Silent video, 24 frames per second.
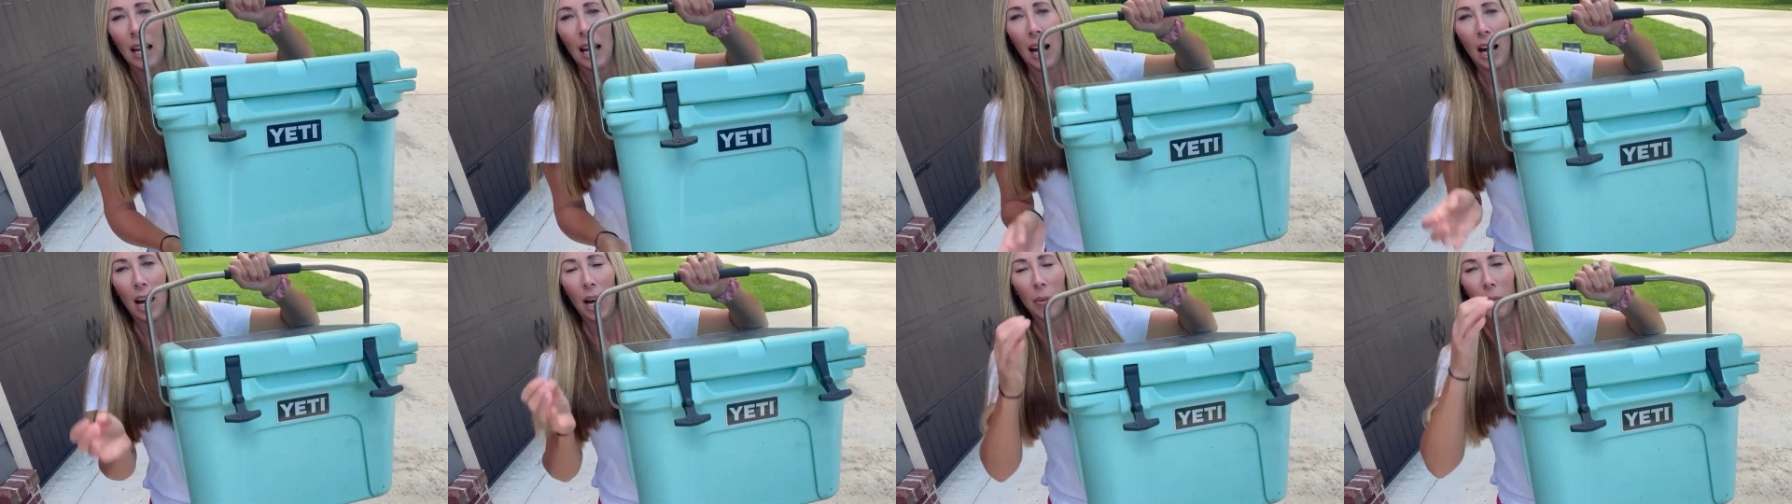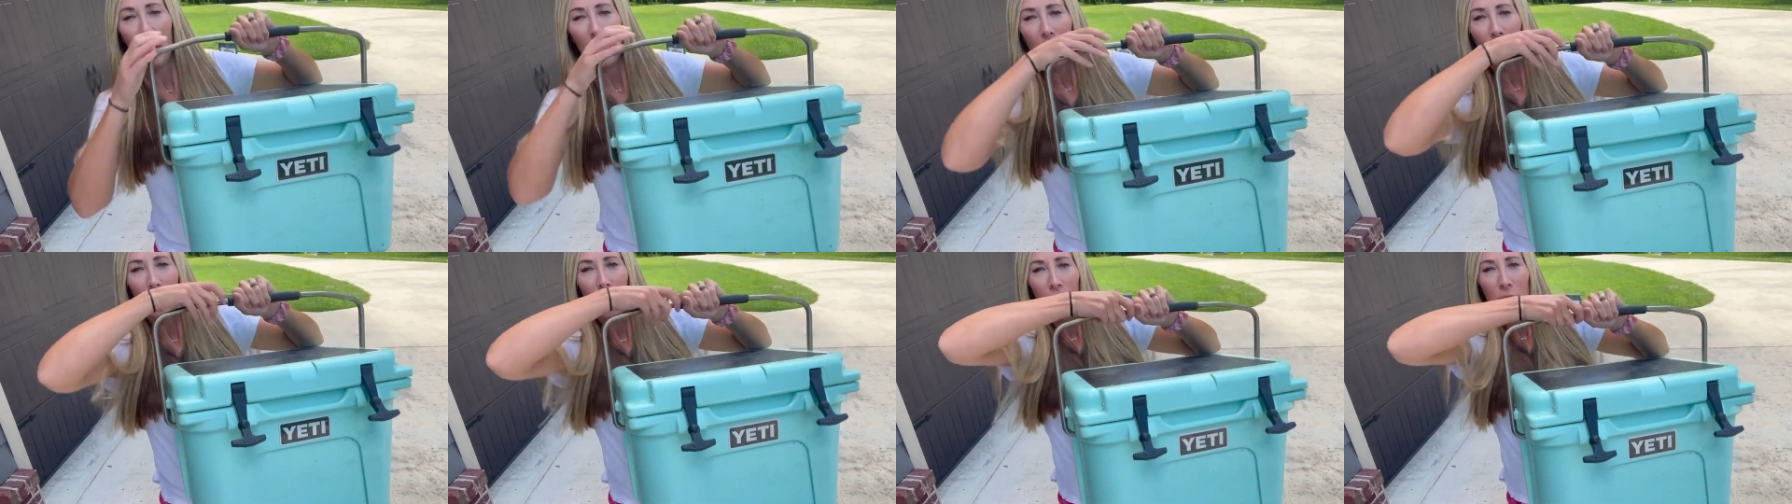Um,
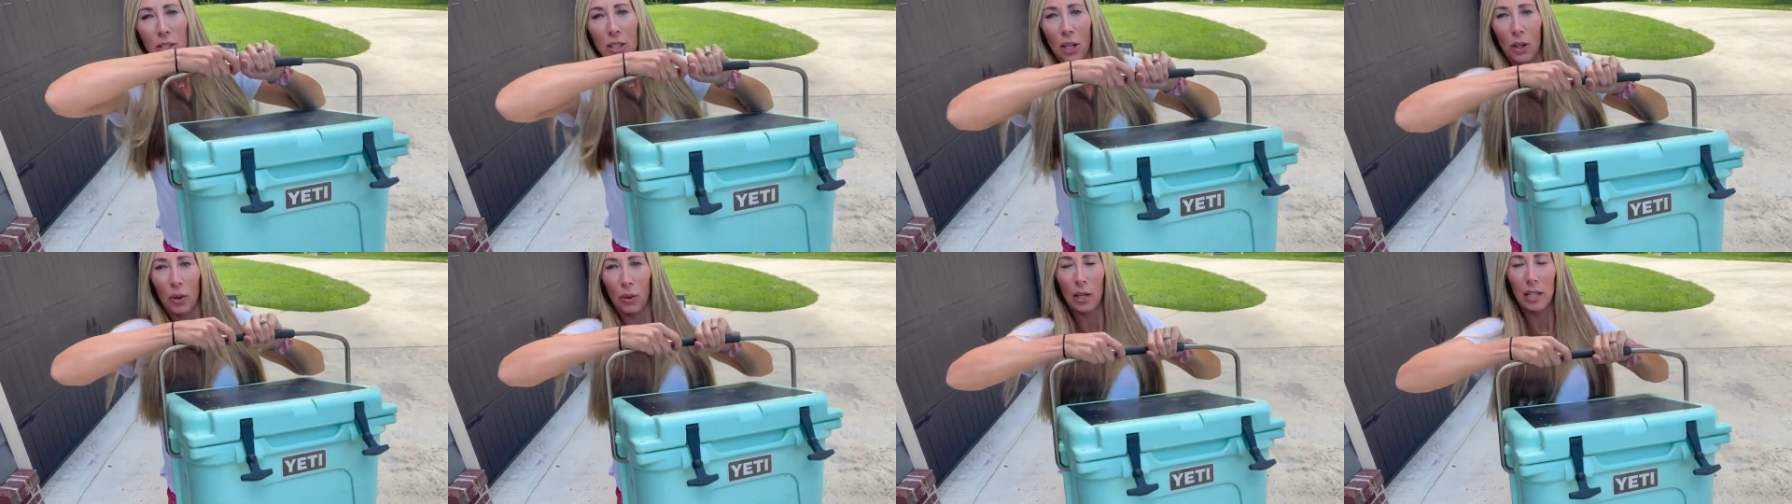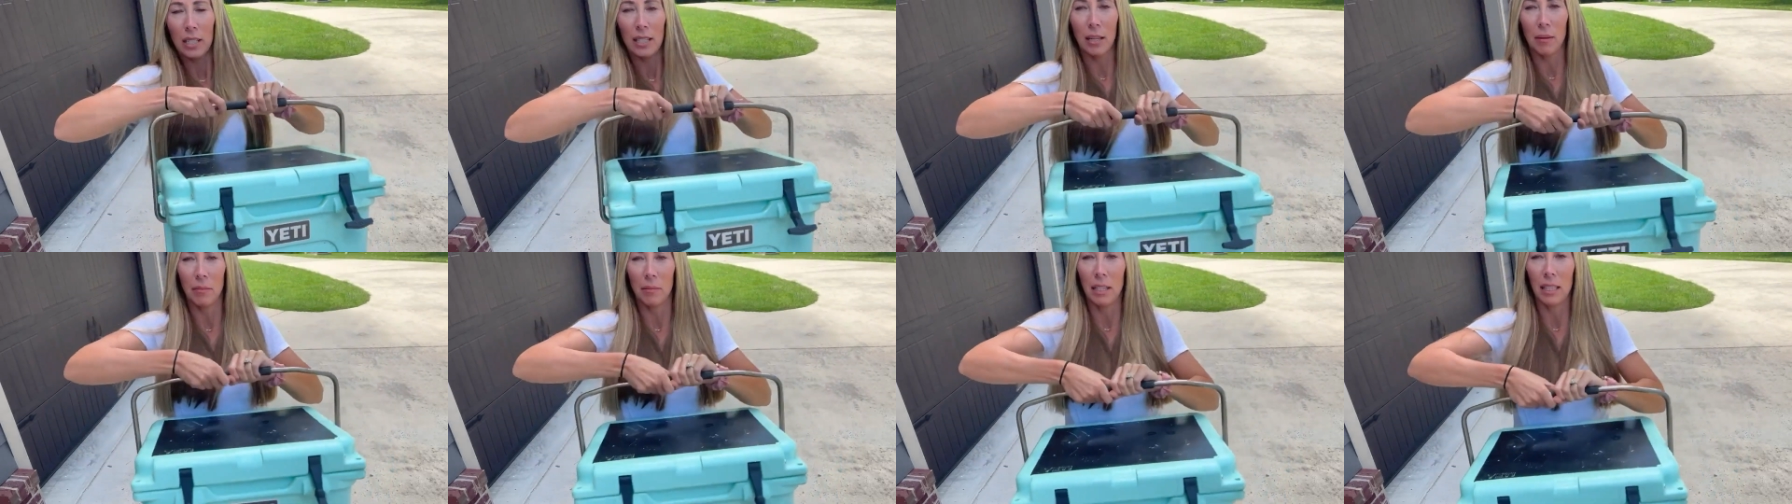it also is
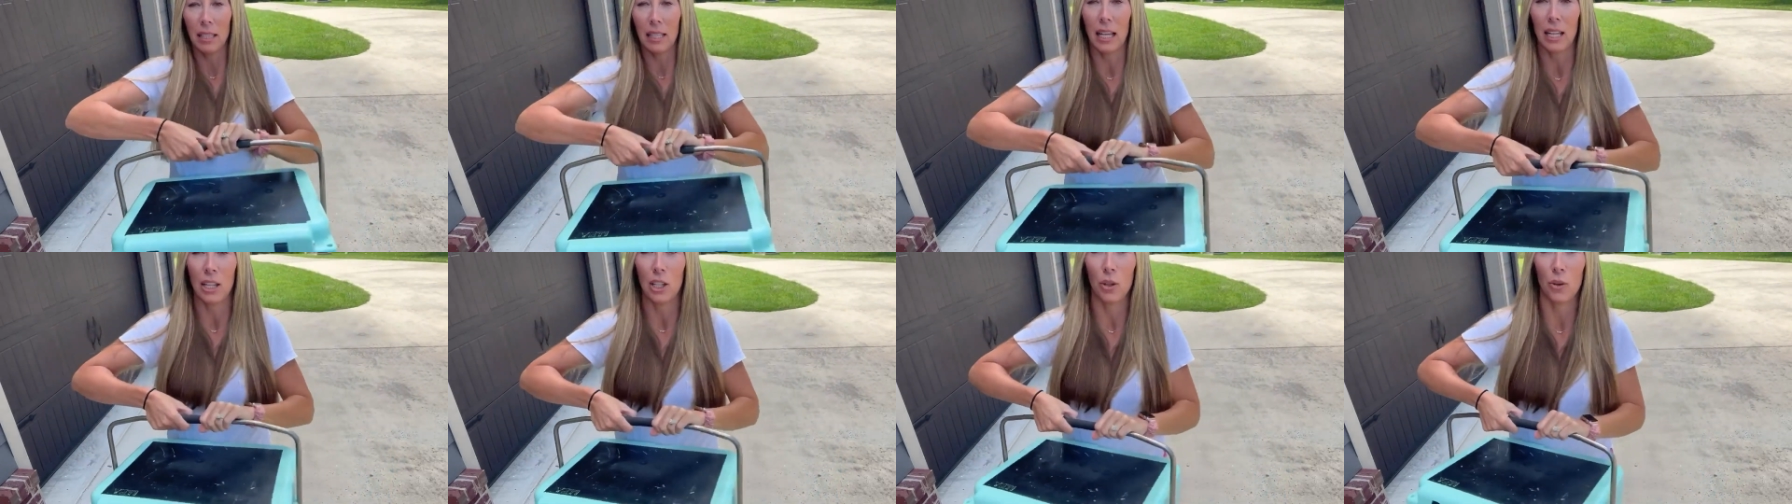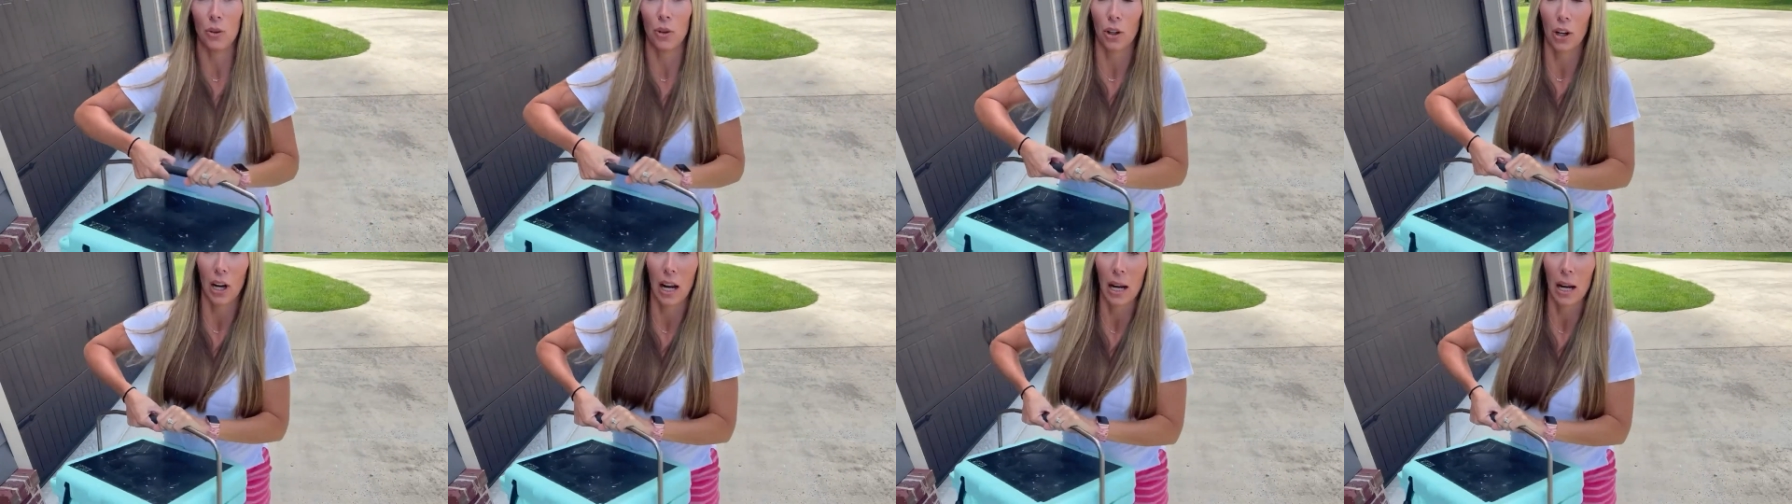something that you are